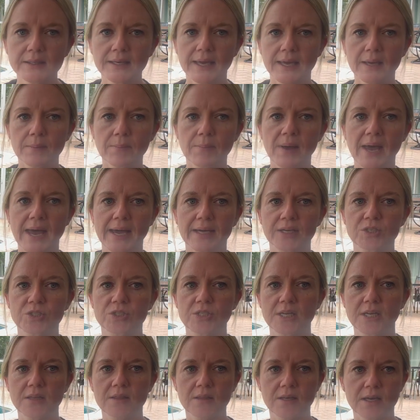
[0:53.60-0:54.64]
came packaged
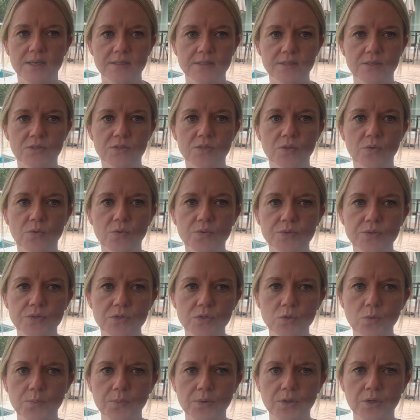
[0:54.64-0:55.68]
in this, so it was
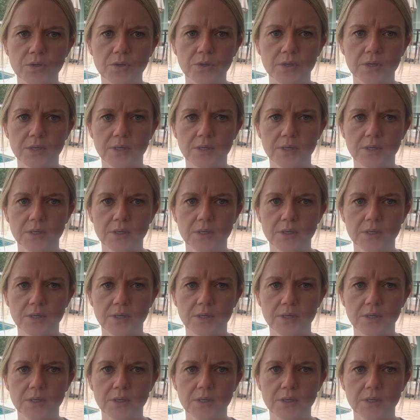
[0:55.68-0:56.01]
super,